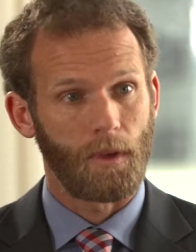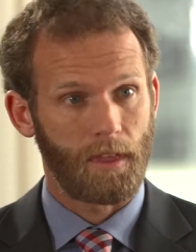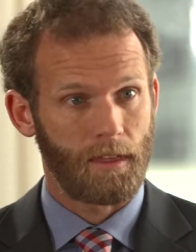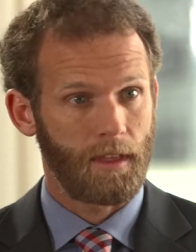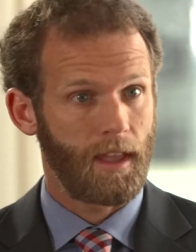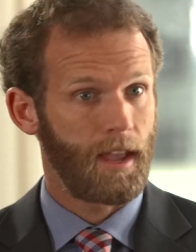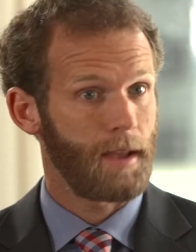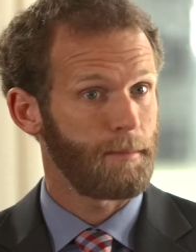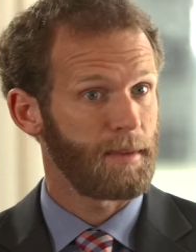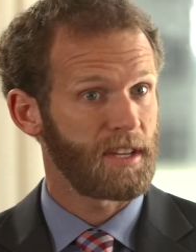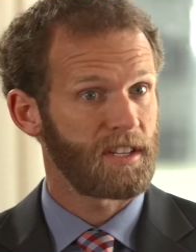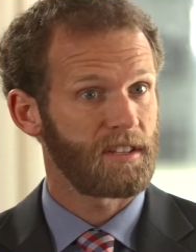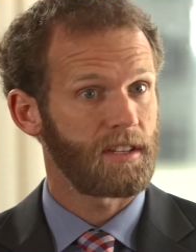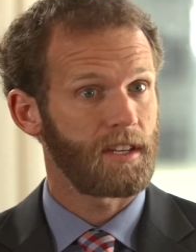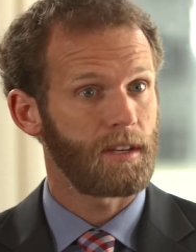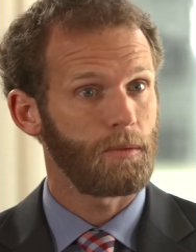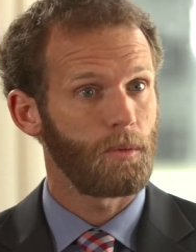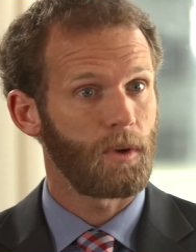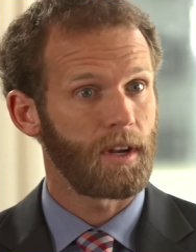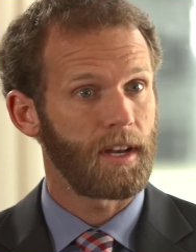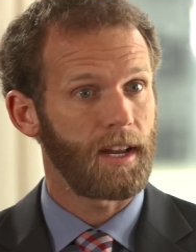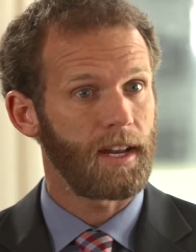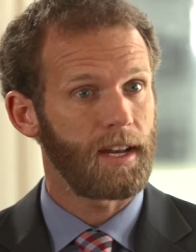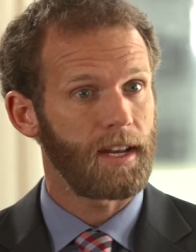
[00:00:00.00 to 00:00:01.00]
With
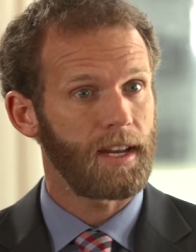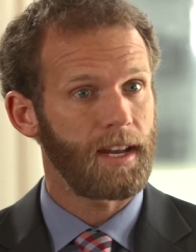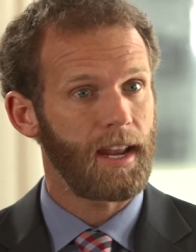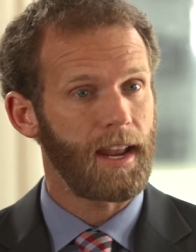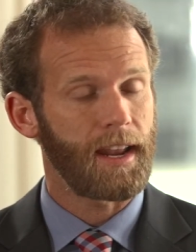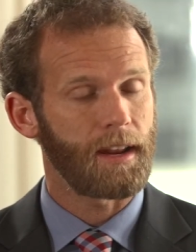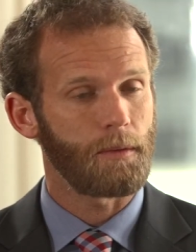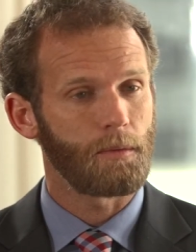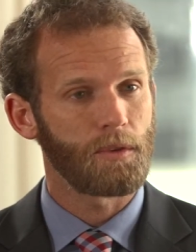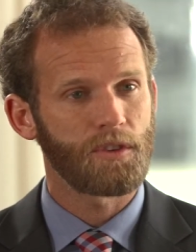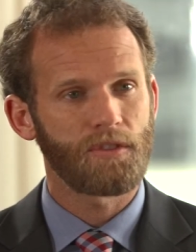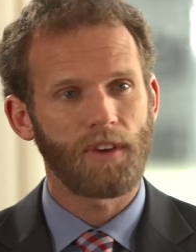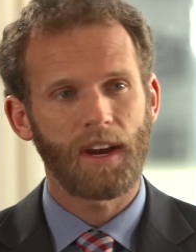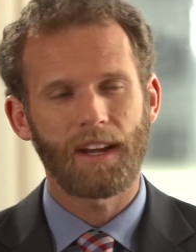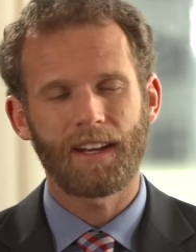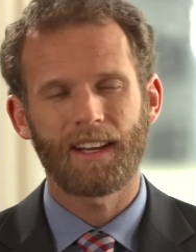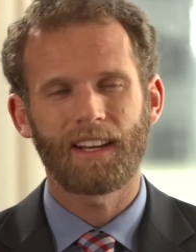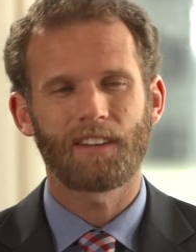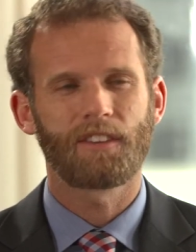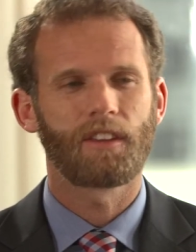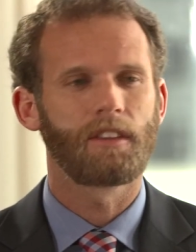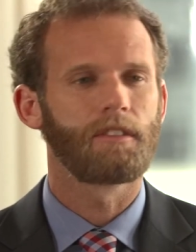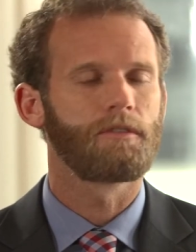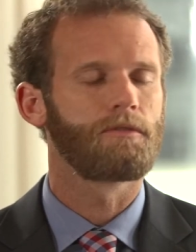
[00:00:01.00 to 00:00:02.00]
MST-188, we're trying to get
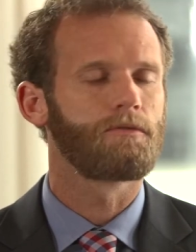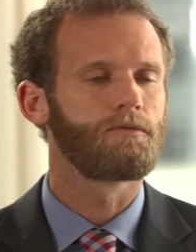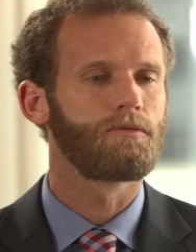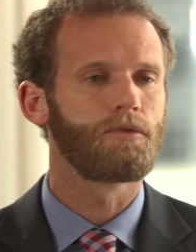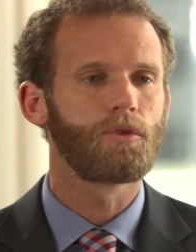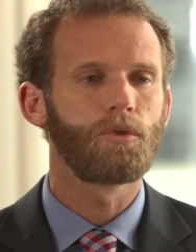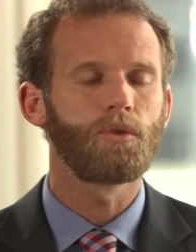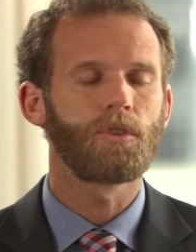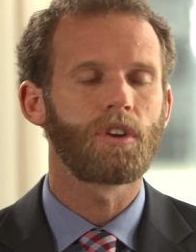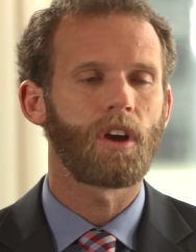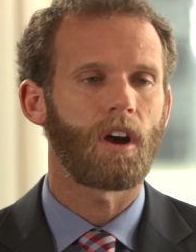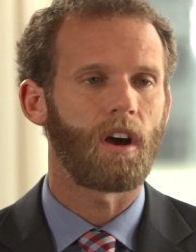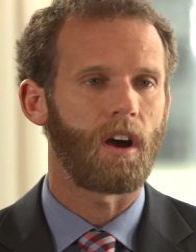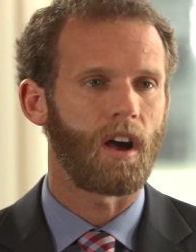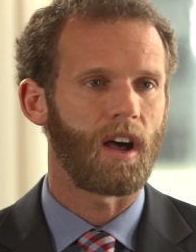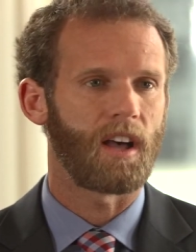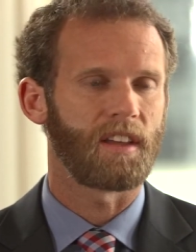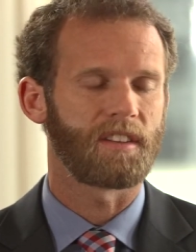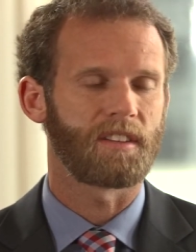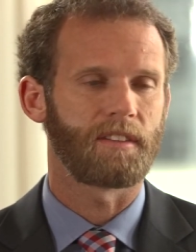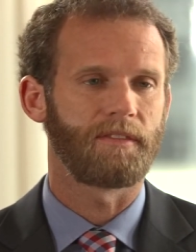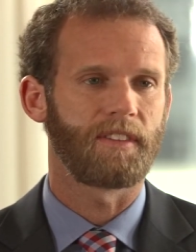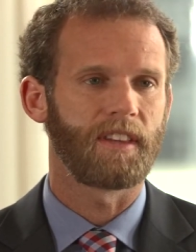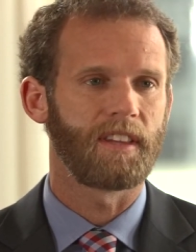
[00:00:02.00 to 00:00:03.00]
to the root
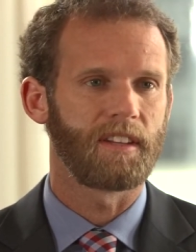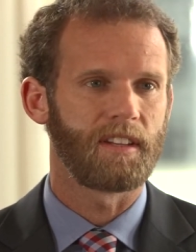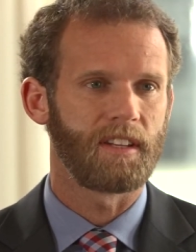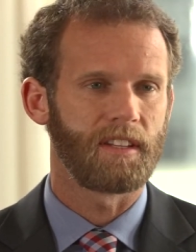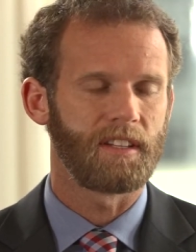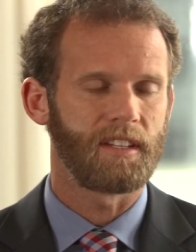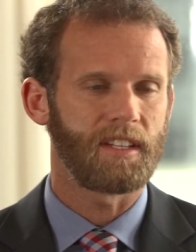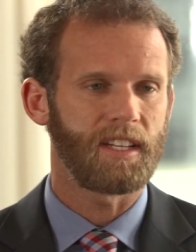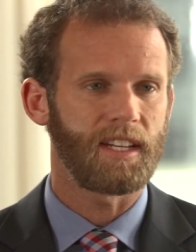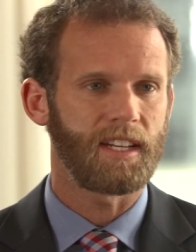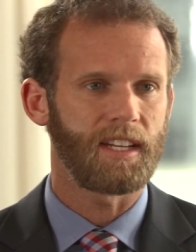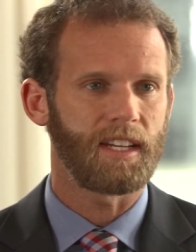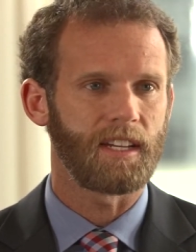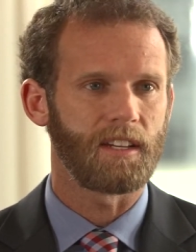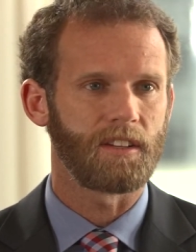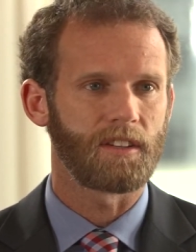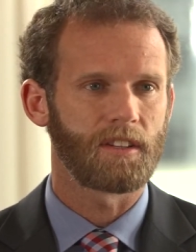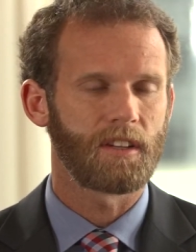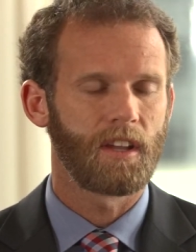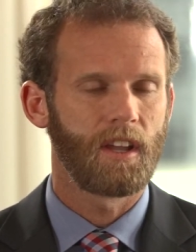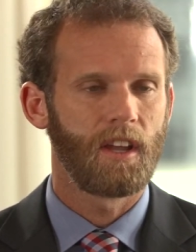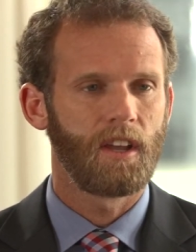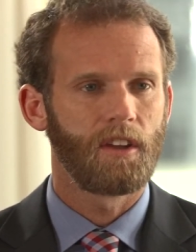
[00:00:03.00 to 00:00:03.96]
cause of the disease,